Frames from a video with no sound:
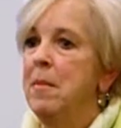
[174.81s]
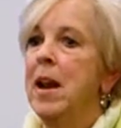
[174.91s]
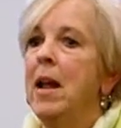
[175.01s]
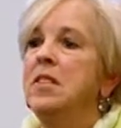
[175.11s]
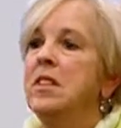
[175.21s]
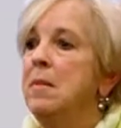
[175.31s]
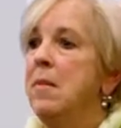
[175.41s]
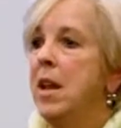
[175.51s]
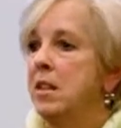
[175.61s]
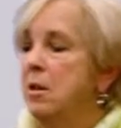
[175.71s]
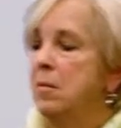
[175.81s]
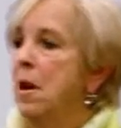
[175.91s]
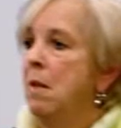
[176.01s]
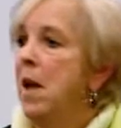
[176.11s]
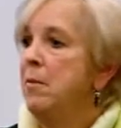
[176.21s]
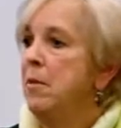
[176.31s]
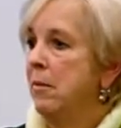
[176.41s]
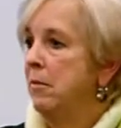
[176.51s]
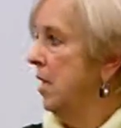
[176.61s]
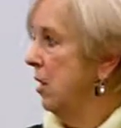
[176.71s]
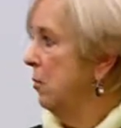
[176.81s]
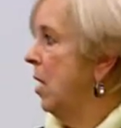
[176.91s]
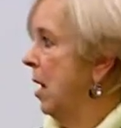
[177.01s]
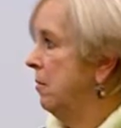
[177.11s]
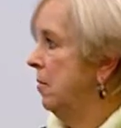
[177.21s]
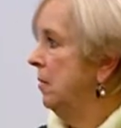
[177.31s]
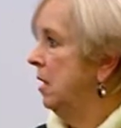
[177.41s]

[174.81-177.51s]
and I was going to make my problem their problem.